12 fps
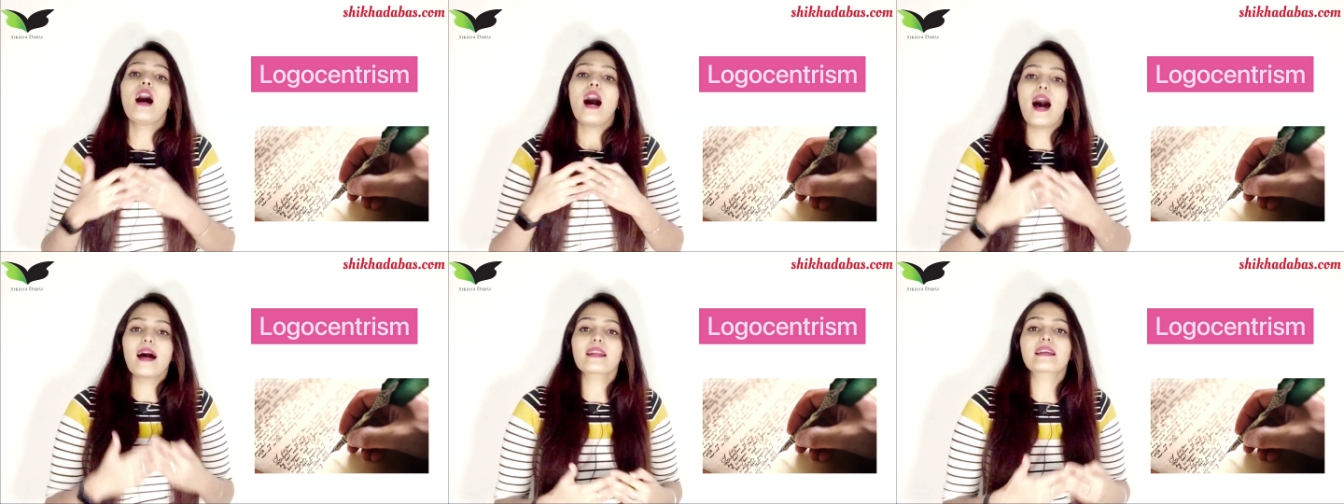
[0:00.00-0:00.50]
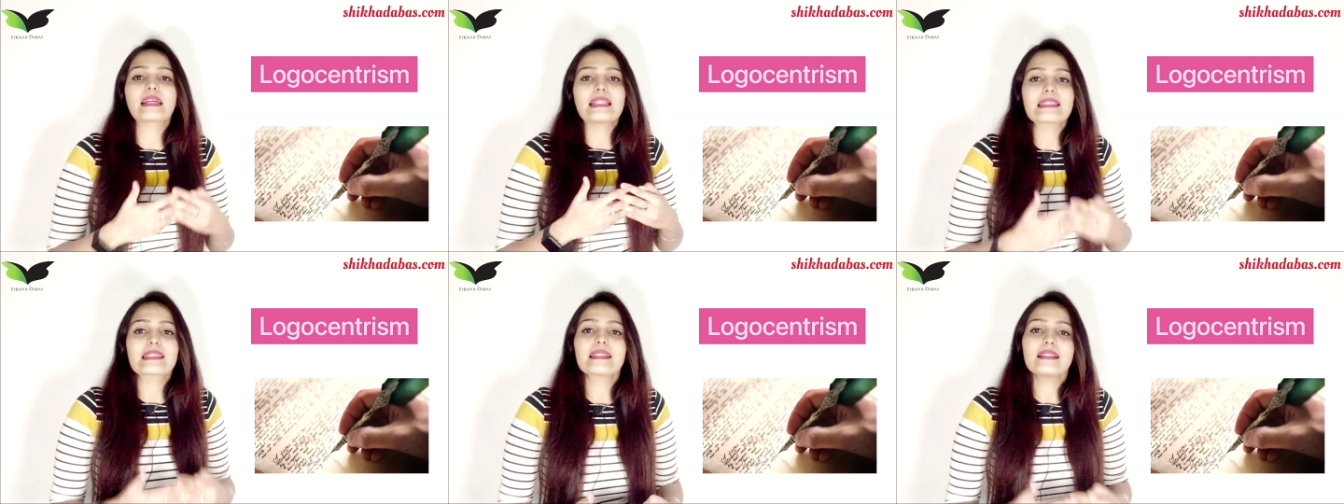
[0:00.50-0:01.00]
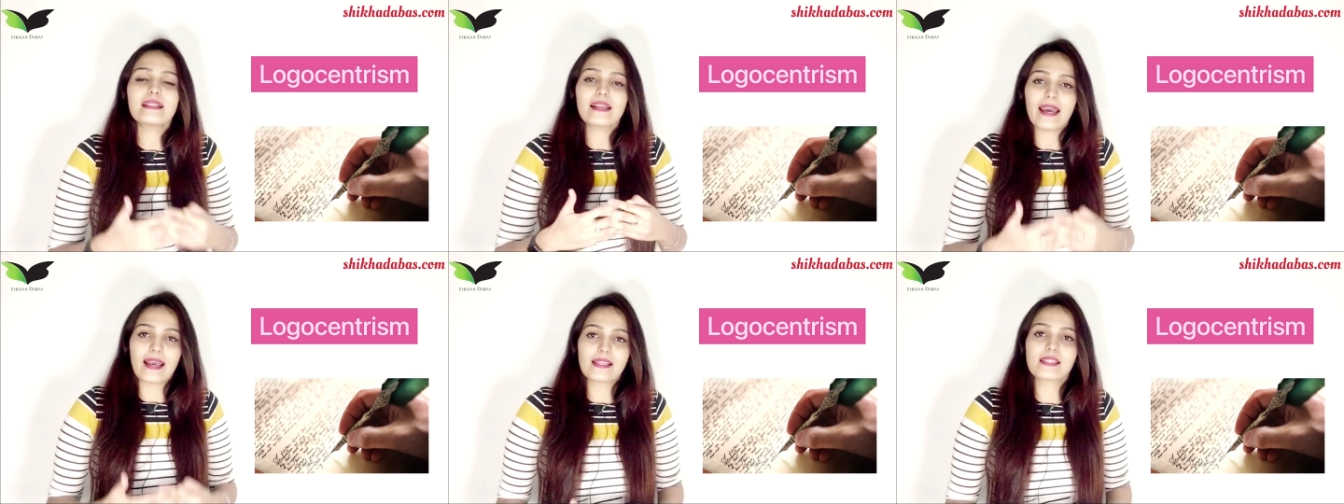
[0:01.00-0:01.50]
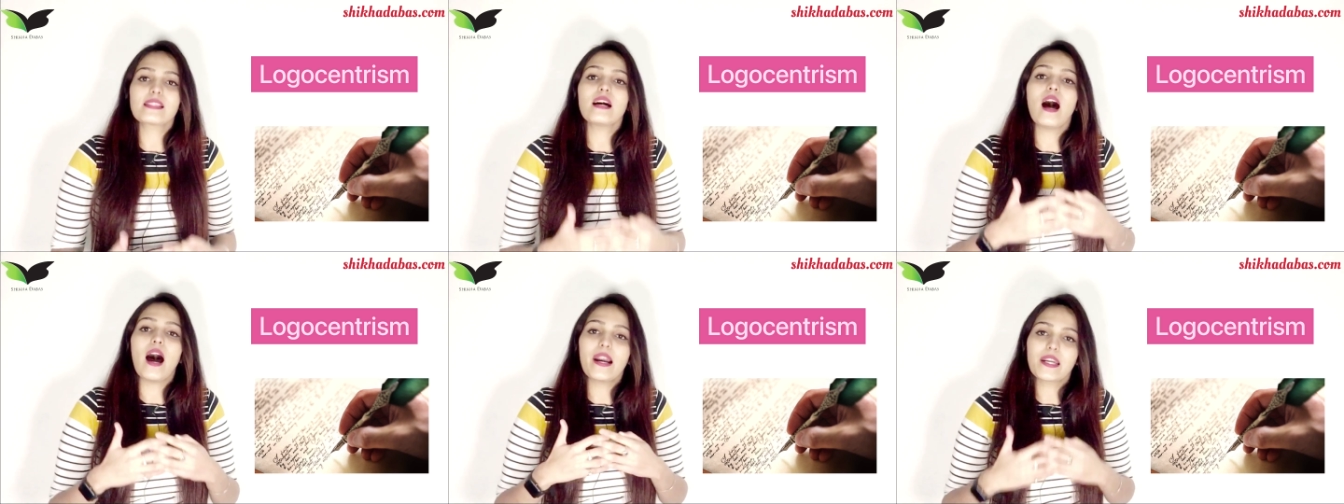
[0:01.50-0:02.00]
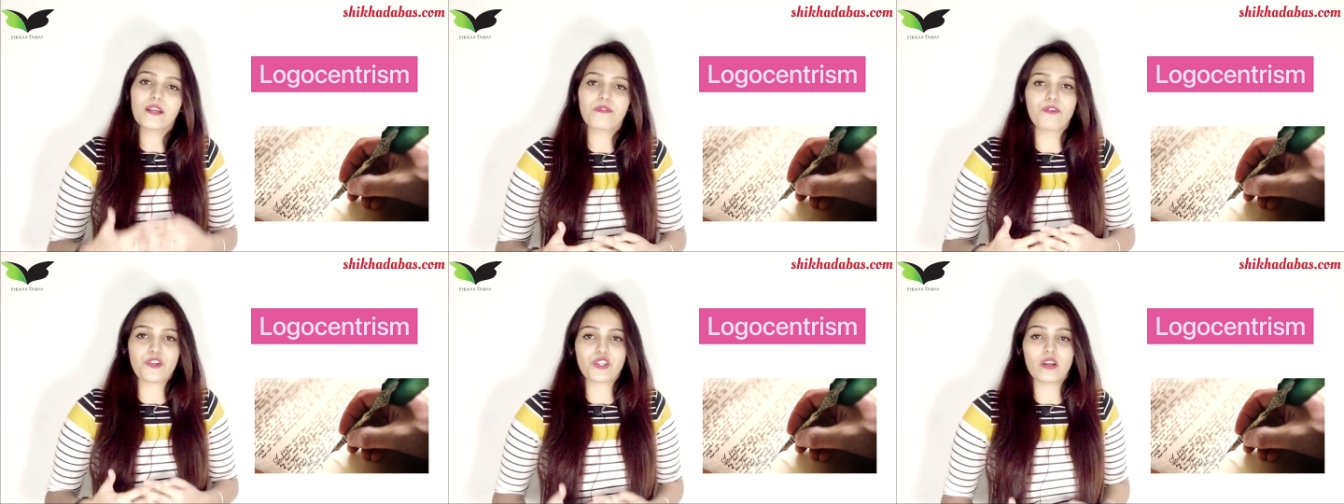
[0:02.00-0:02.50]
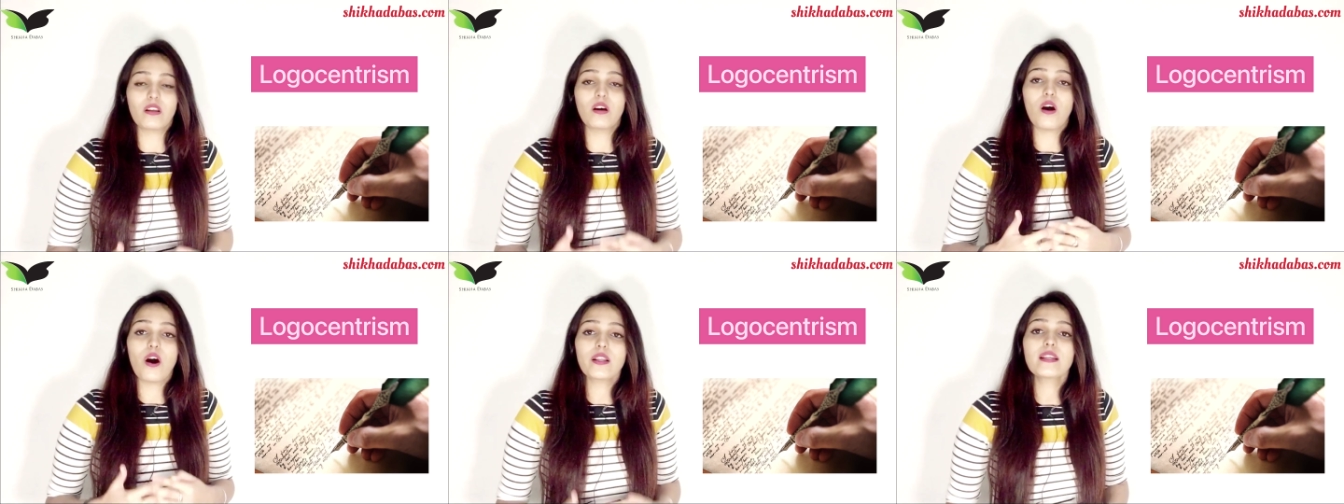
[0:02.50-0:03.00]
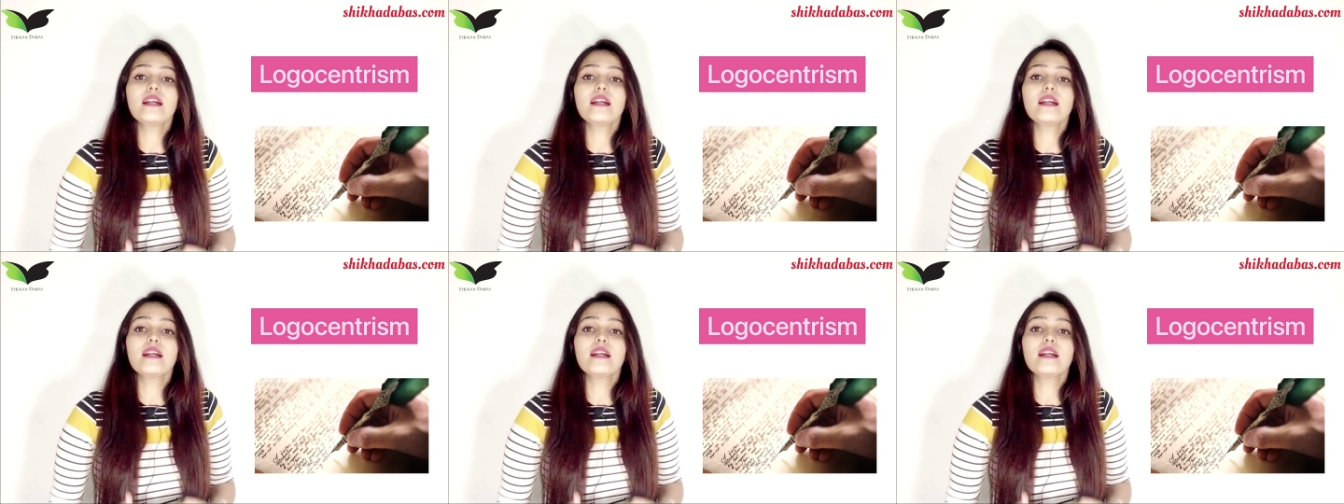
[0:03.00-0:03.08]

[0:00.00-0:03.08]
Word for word: are considered as artificial or